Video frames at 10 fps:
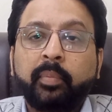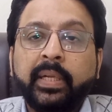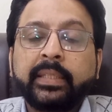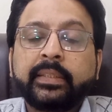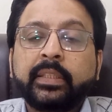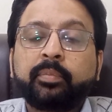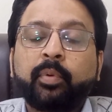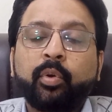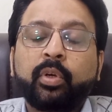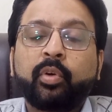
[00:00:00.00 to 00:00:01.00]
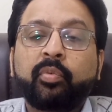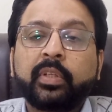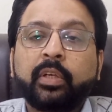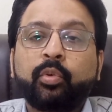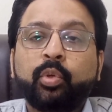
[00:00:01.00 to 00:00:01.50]
Place this powder
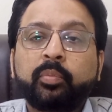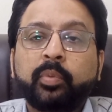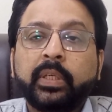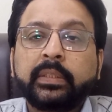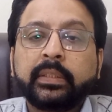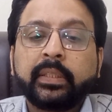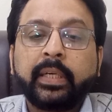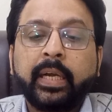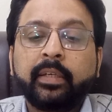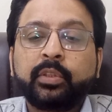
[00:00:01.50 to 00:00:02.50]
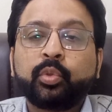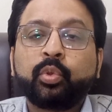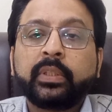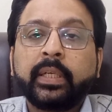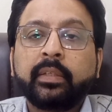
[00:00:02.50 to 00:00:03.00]
over the toothbrush and
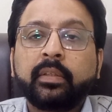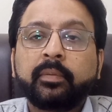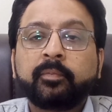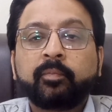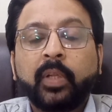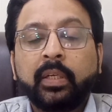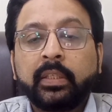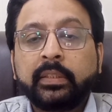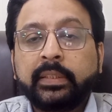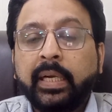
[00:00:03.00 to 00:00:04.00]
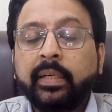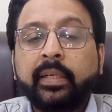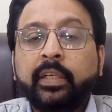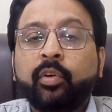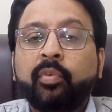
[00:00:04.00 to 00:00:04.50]
use in
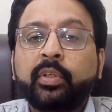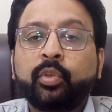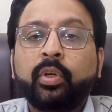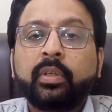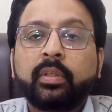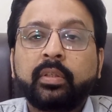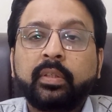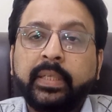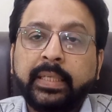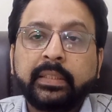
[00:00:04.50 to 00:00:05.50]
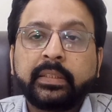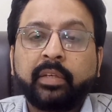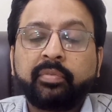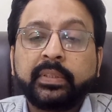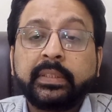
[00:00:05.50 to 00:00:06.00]
gently over your teeth
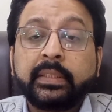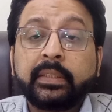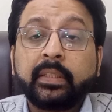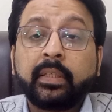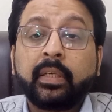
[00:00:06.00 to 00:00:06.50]
surfaces.